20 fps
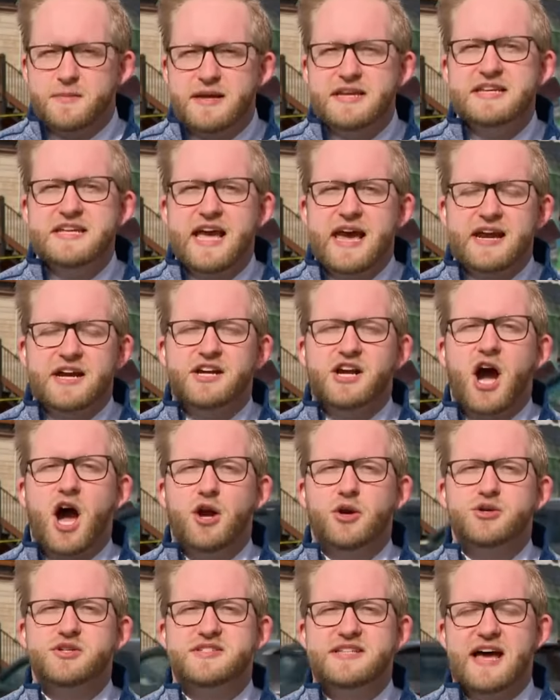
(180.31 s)
Indiana.
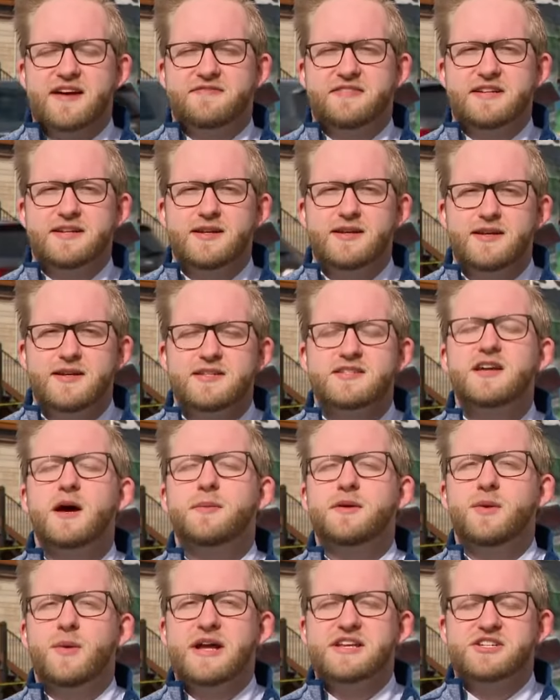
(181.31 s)
Connor Steffen,
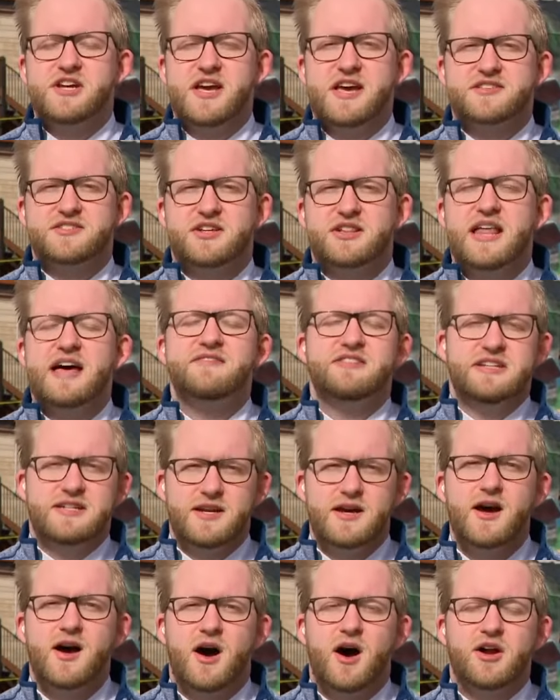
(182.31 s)
WHAS 11,
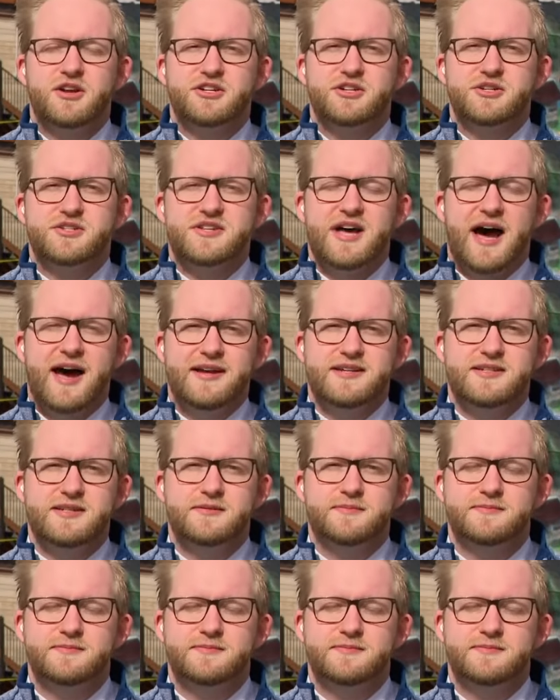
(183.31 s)
on your side.